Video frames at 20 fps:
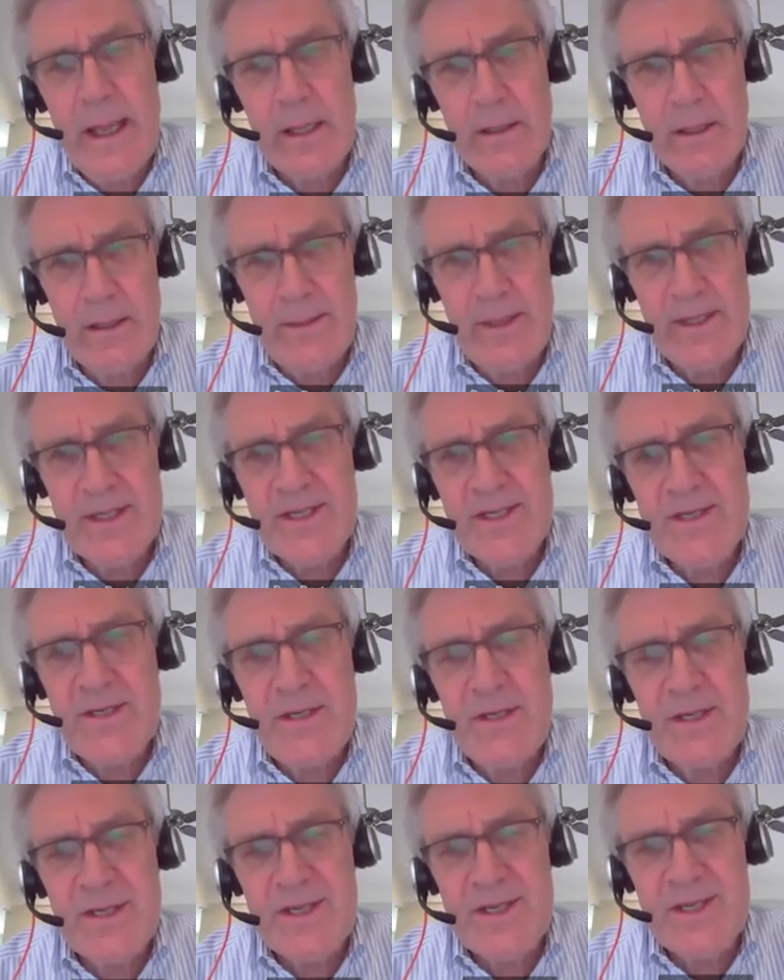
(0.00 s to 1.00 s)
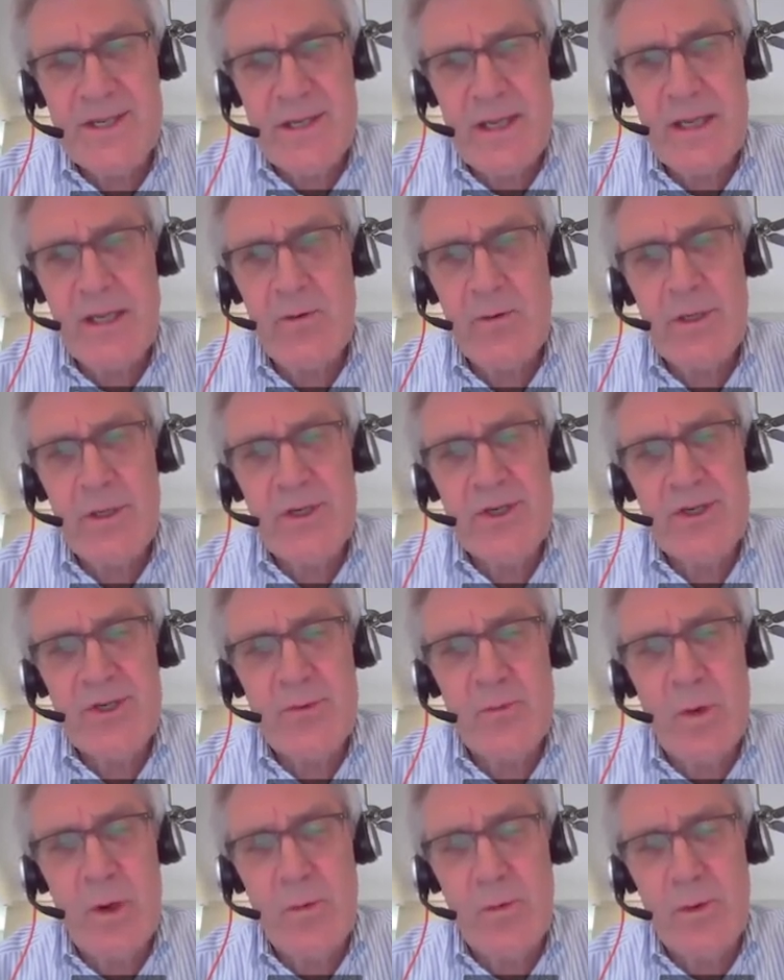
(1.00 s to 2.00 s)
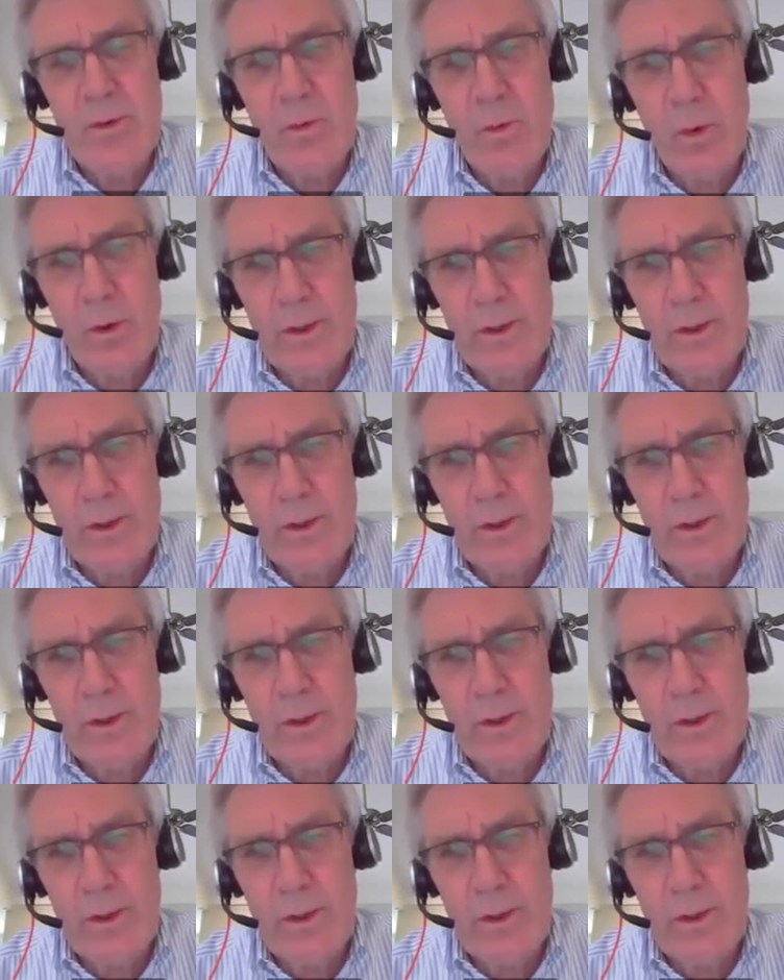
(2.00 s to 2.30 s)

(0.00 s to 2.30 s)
elements to distinguish what we're